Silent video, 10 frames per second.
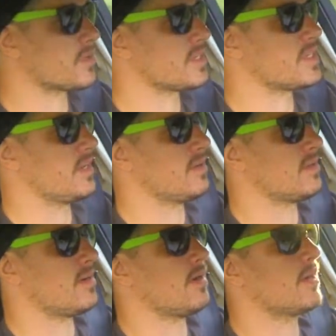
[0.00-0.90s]

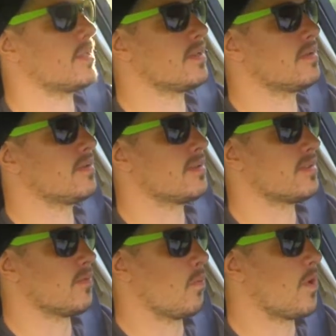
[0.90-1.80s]
detail
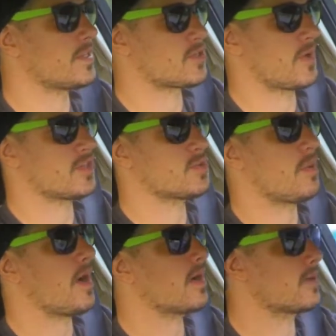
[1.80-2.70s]
on what
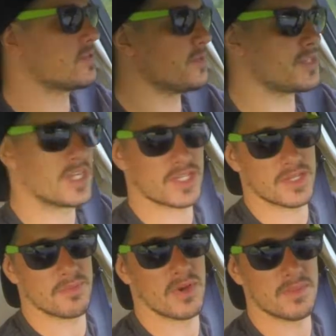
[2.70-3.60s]
transpired to
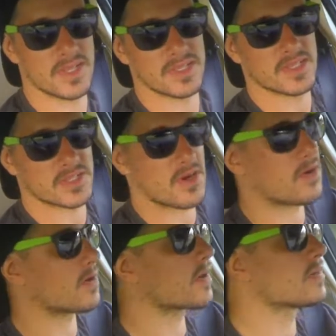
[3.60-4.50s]
essentially put me in this car.